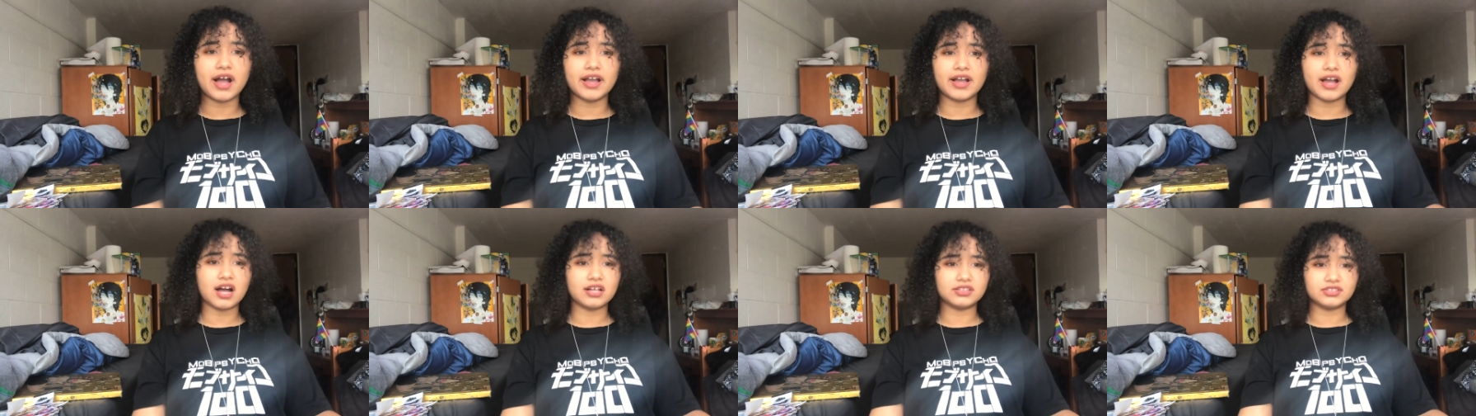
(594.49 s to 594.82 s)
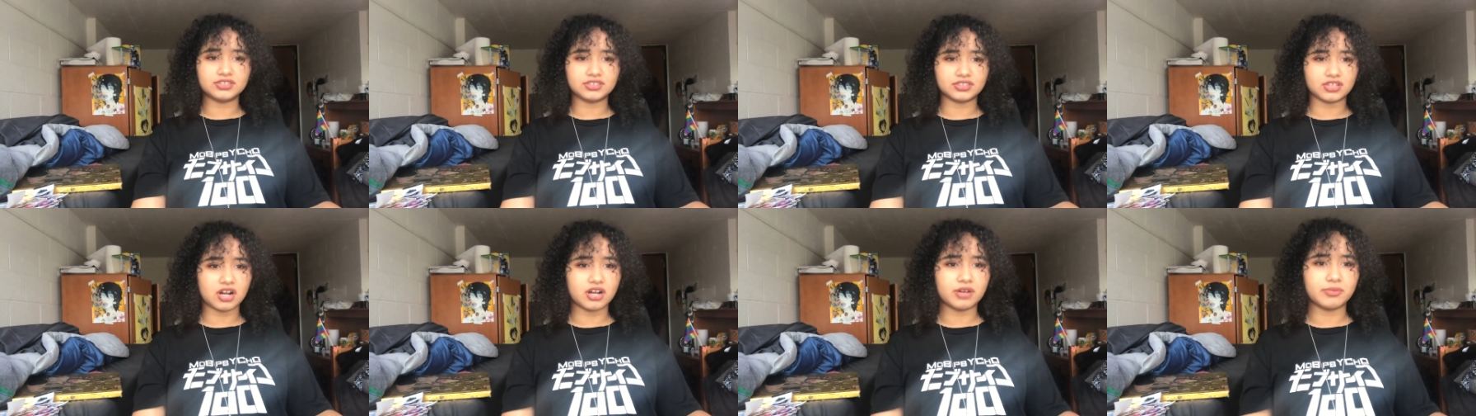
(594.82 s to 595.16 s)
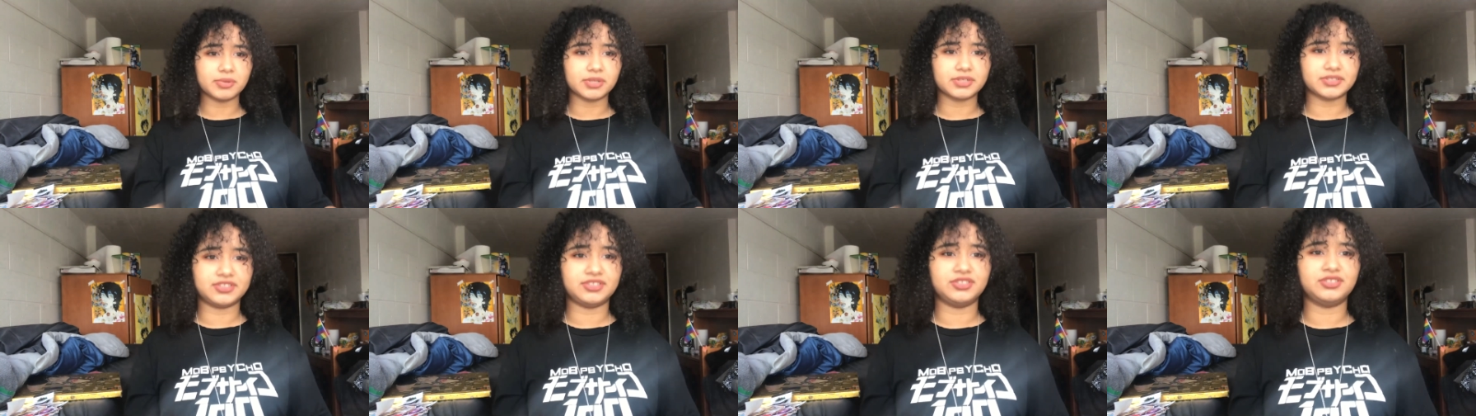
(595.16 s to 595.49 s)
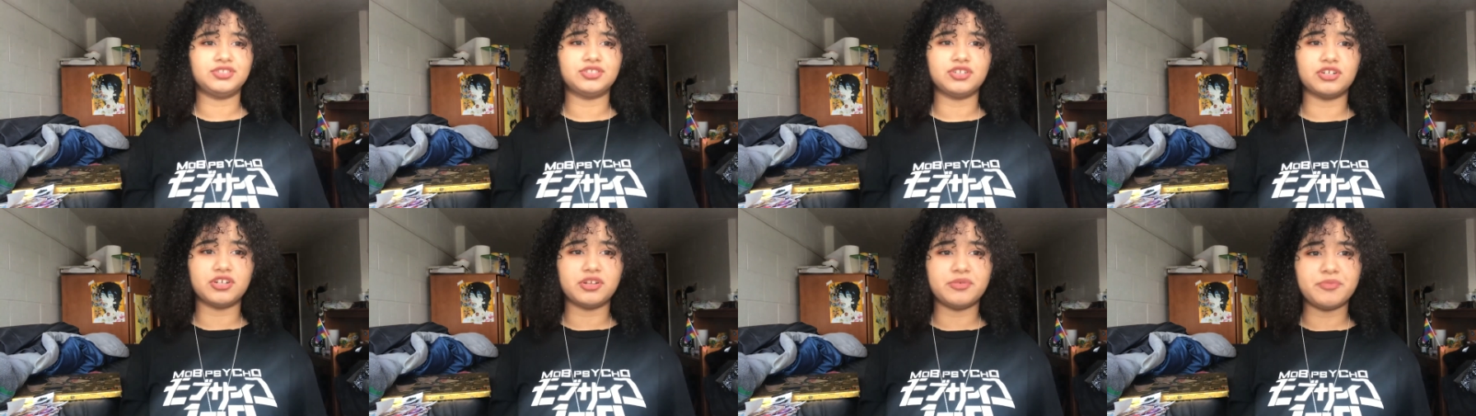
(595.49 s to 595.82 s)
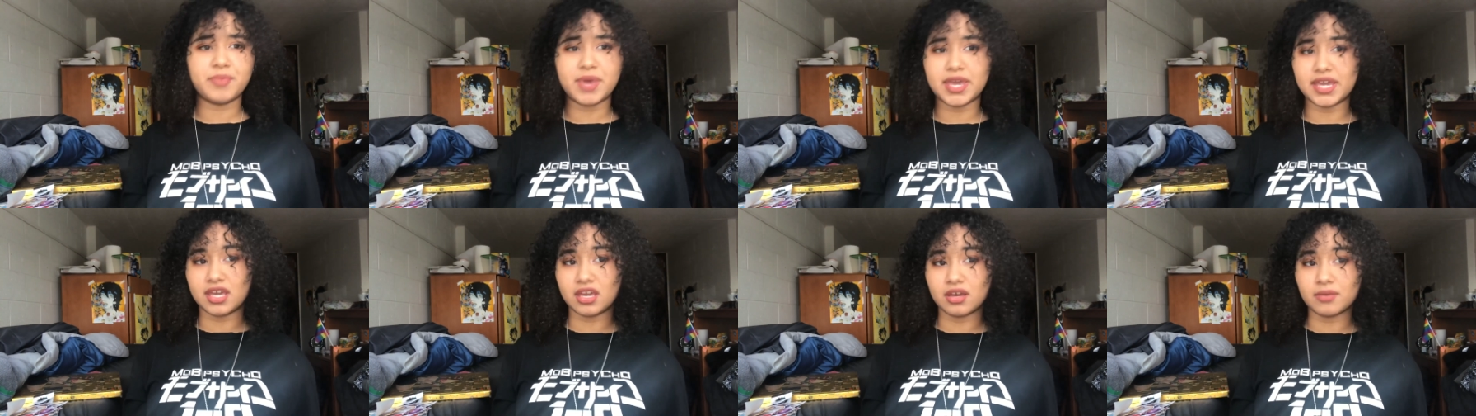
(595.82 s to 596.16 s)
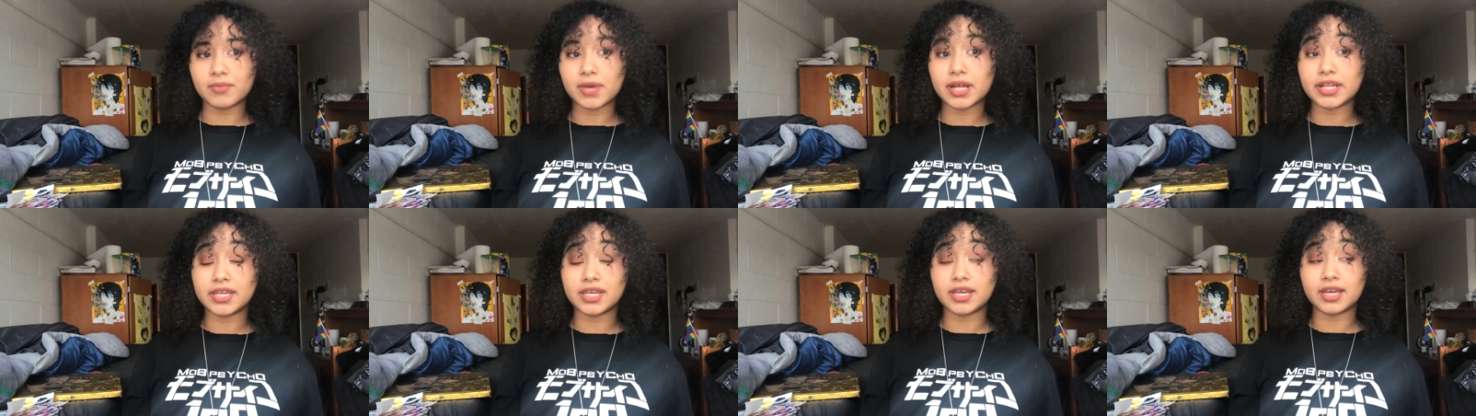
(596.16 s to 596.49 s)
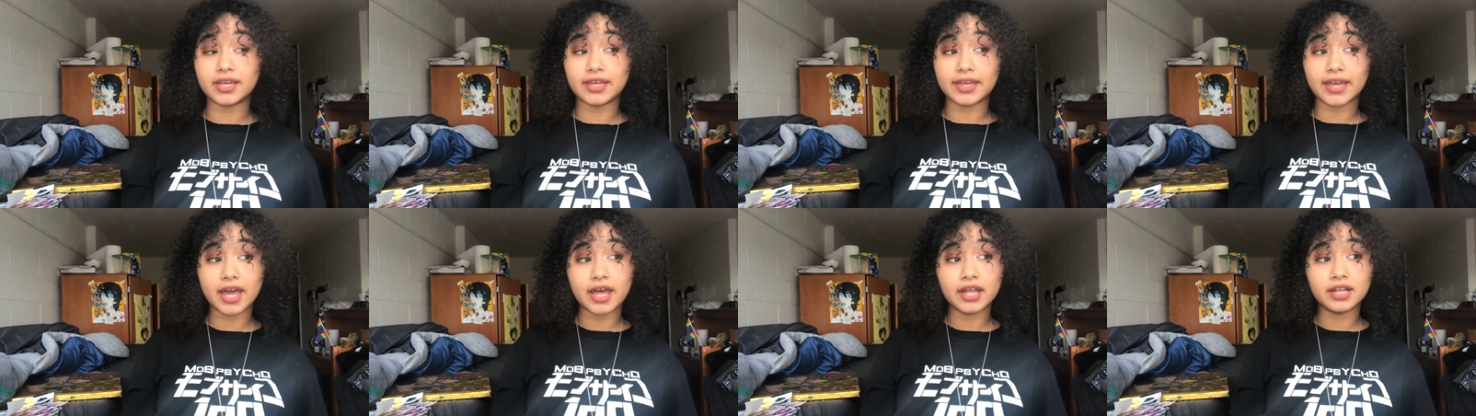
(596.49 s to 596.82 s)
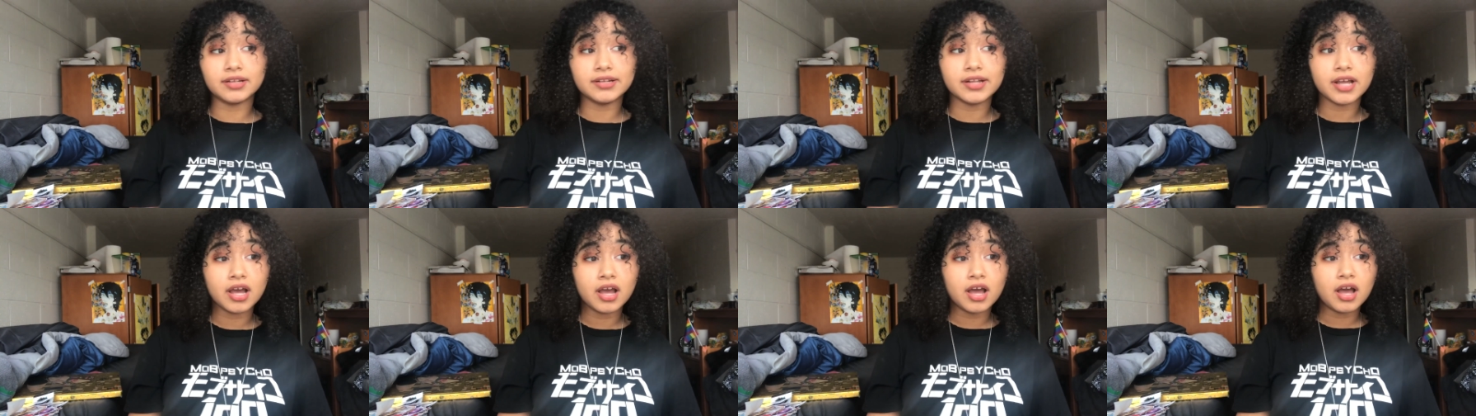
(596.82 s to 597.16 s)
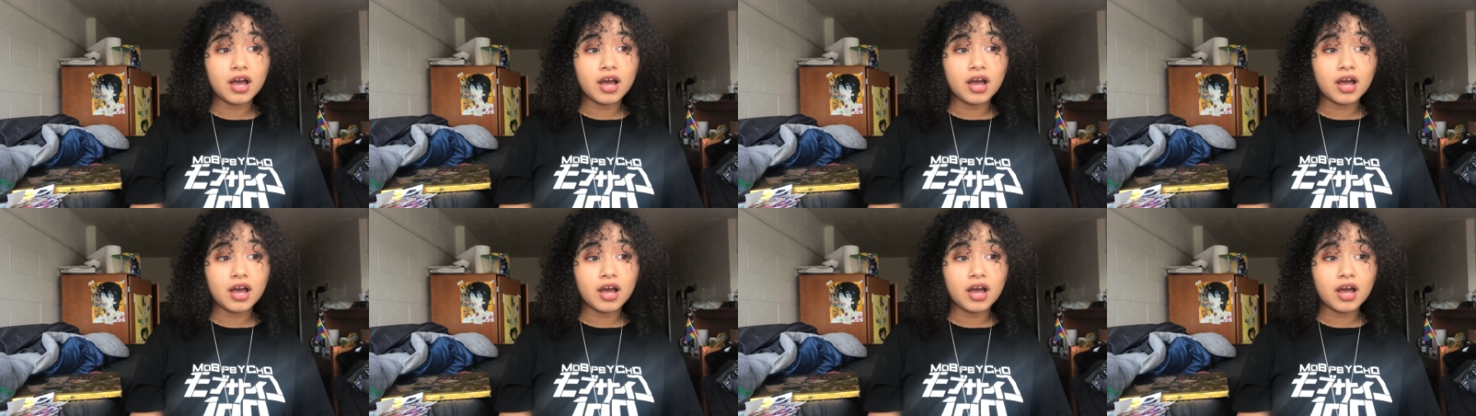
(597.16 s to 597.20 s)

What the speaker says: I got Starbucks and started making money again.